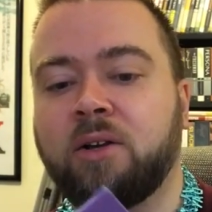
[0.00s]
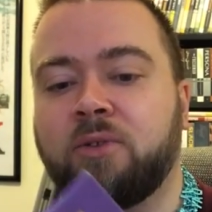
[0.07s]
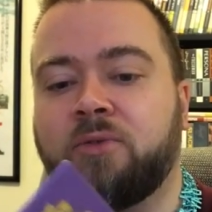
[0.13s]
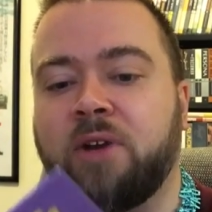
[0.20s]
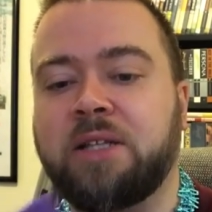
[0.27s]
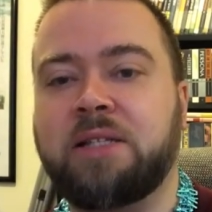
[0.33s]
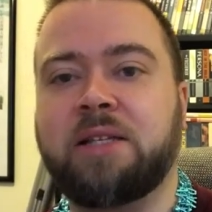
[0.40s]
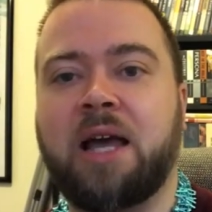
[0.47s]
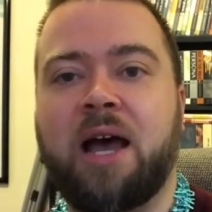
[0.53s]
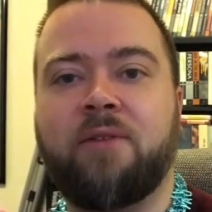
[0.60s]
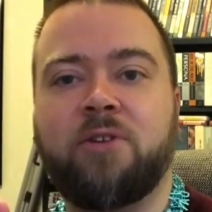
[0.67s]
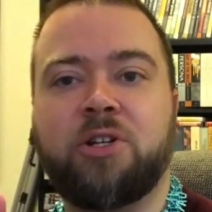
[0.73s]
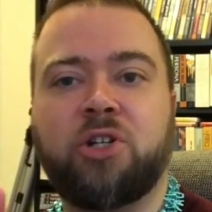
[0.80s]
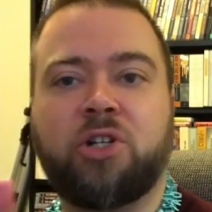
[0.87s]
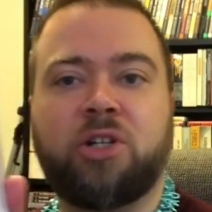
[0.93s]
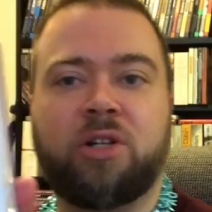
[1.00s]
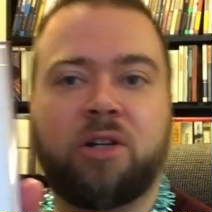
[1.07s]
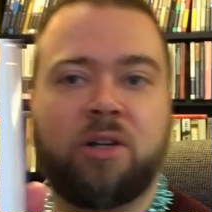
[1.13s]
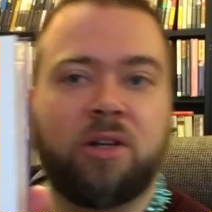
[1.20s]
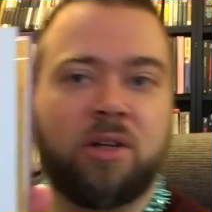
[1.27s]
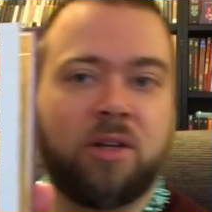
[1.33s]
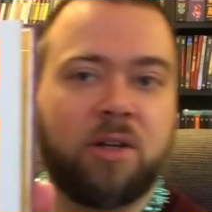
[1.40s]
Fred Savage.
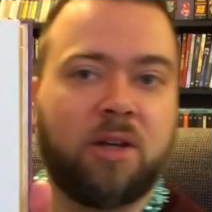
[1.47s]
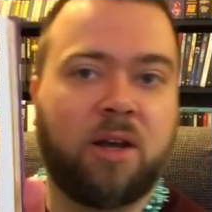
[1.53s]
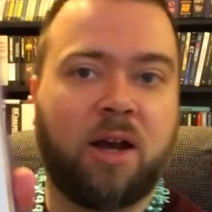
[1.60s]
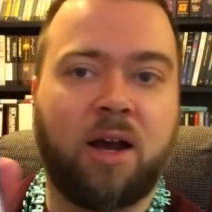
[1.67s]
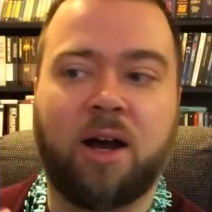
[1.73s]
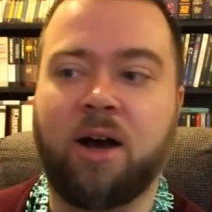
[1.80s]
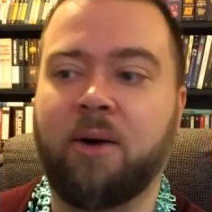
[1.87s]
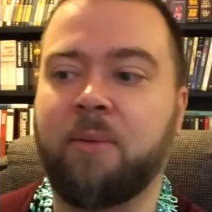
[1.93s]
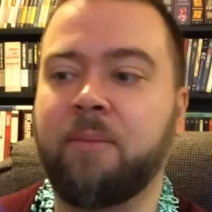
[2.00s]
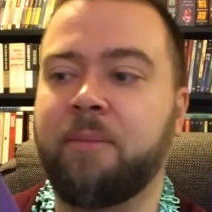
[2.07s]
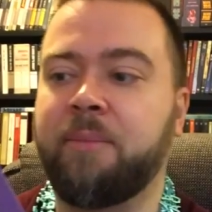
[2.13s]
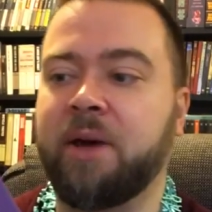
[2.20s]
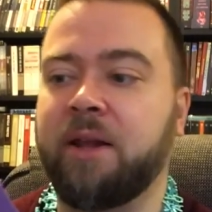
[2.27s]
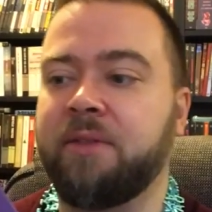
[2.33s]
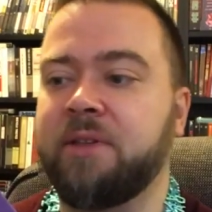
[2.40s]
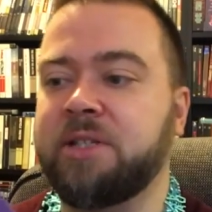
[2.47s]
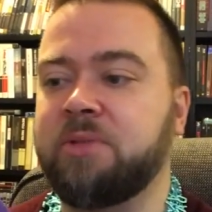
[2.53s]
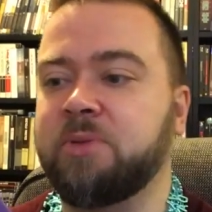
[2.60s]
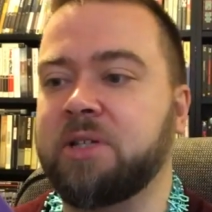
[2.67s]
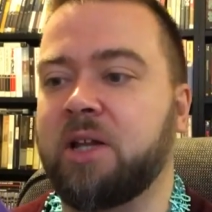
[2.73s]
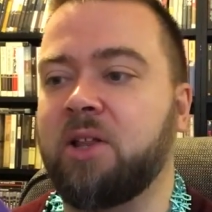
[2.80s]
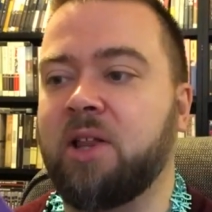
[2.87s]
But this
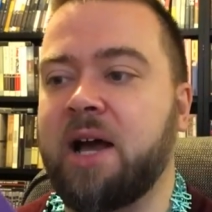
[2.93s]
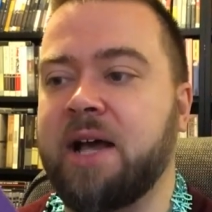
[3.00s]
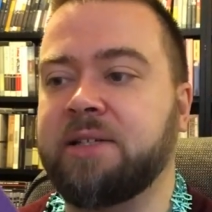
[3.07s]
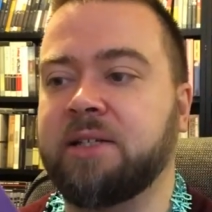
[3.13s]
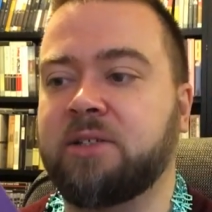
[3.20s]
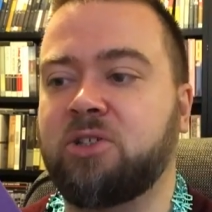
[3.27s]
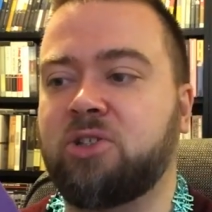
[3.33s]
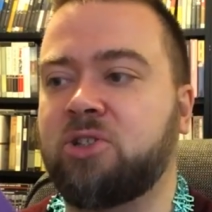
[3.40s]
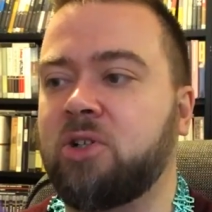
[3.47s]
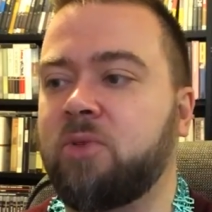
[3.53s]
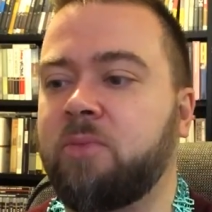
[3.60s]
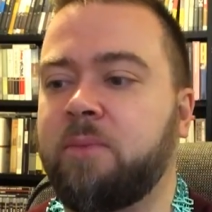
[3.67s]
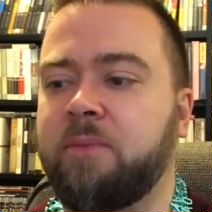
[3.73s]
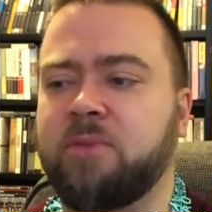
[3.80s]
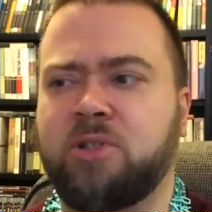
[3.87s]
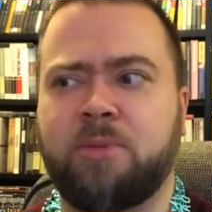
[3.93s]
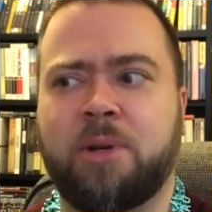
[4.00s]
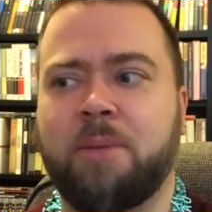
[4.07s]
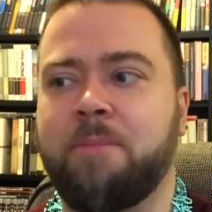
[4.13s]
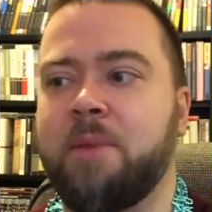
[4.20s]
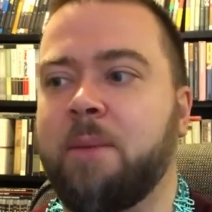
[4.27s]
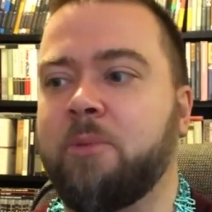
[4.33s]
was a classic. So
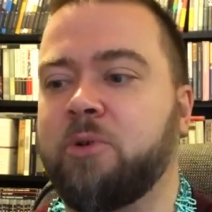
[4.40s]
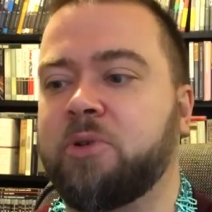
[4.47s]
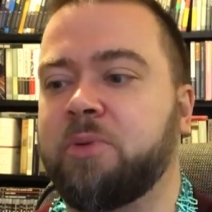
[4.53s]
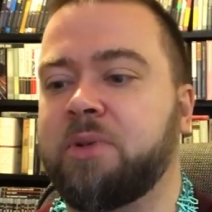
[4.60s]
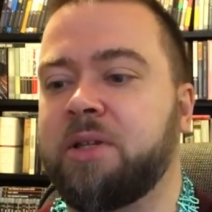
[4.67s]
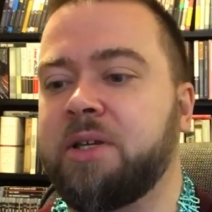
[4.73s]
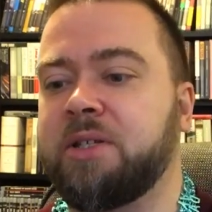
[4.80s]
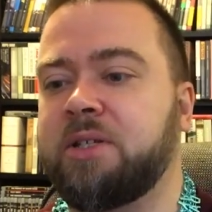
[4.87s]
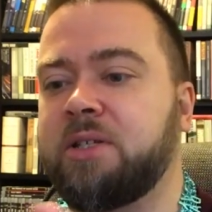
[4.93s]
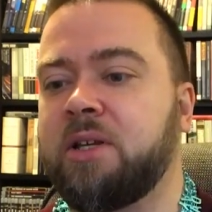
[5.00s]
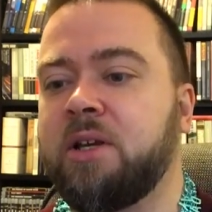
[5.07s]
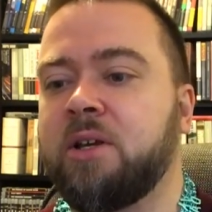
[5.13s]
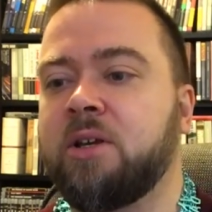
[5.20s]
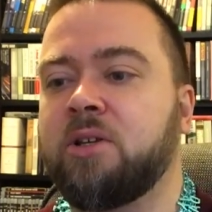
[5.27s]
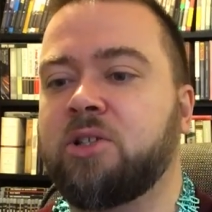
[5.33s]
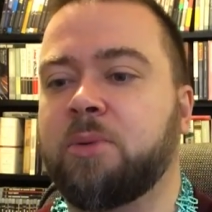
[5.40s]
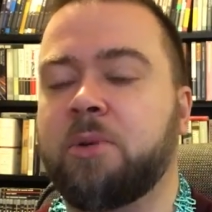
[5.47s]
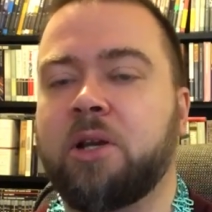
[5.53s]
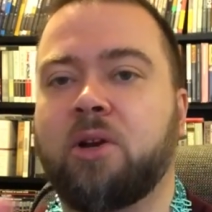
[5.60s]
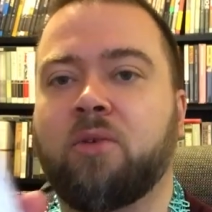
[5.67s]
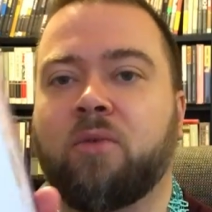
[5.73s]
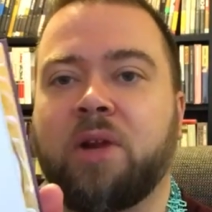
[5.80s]
many memories with this. So
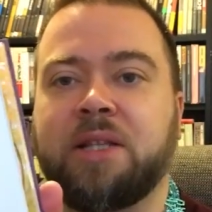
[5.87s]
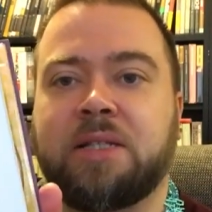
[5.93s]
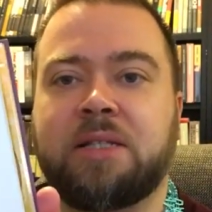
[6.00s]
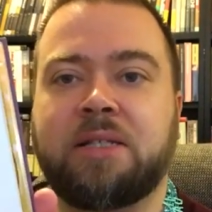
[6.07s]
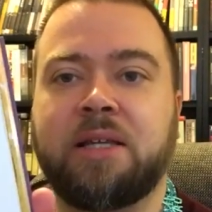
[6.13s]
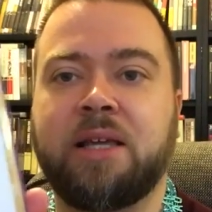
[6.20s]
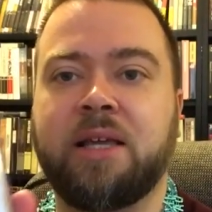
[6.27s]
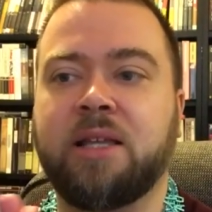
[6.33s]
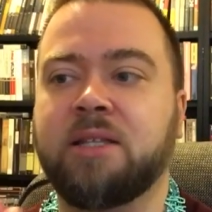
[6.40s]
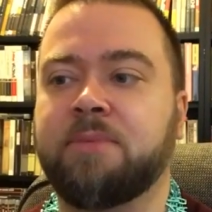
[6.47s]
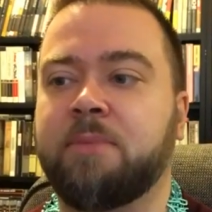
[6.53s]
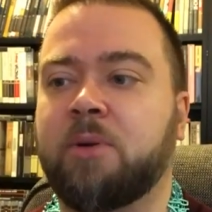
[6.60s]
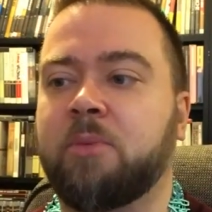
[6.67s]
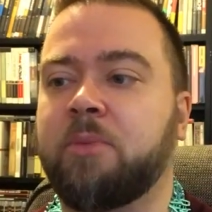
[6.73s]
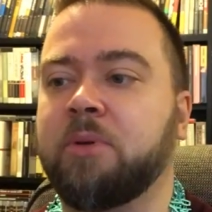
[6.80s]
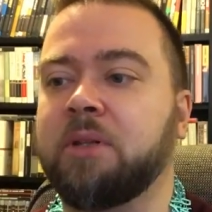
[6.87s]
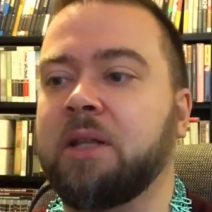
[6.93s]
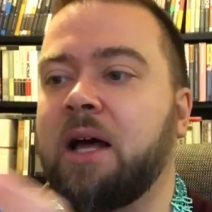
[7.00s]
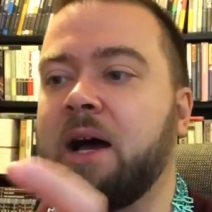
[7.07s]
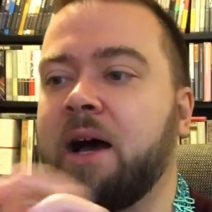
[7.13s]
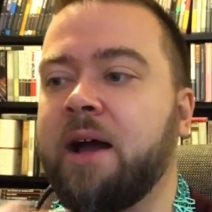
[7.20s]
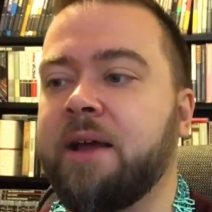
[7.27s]
many great scenes, memorable
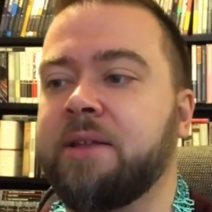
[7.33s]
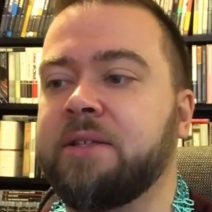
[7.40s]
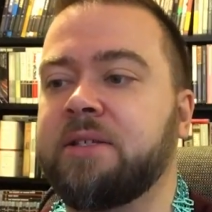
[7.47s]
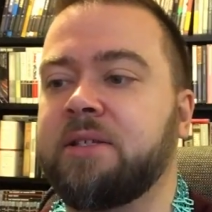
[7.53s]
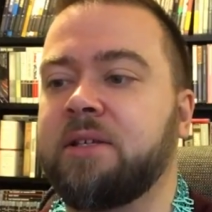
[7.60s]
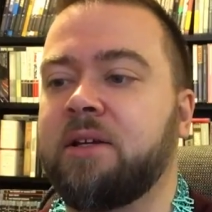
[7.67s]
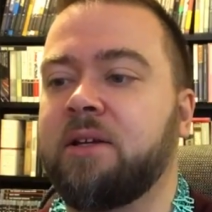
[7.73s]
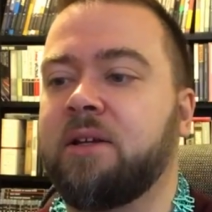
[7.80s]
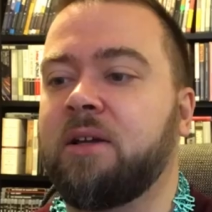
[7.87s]
lines,